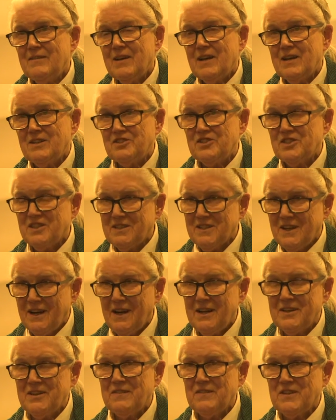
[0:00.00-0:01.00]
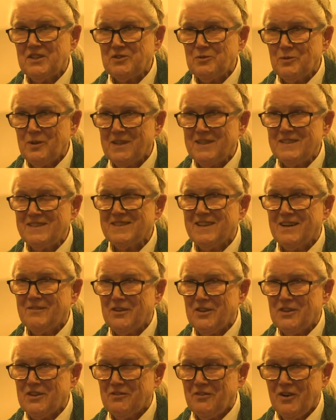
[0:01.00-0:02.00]
and she died on the
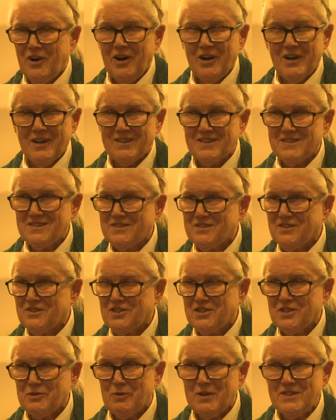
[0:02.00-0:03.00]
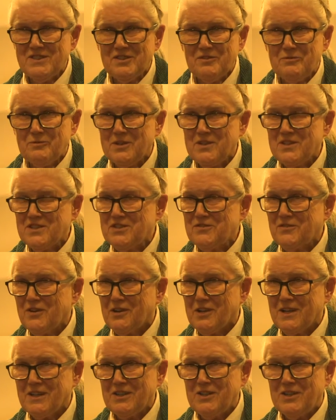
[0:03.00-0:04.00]
27th of August, so she wasn't with us
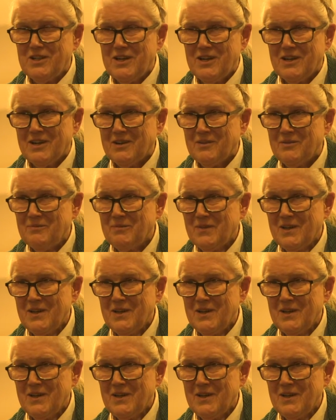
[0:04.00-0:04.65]
very long.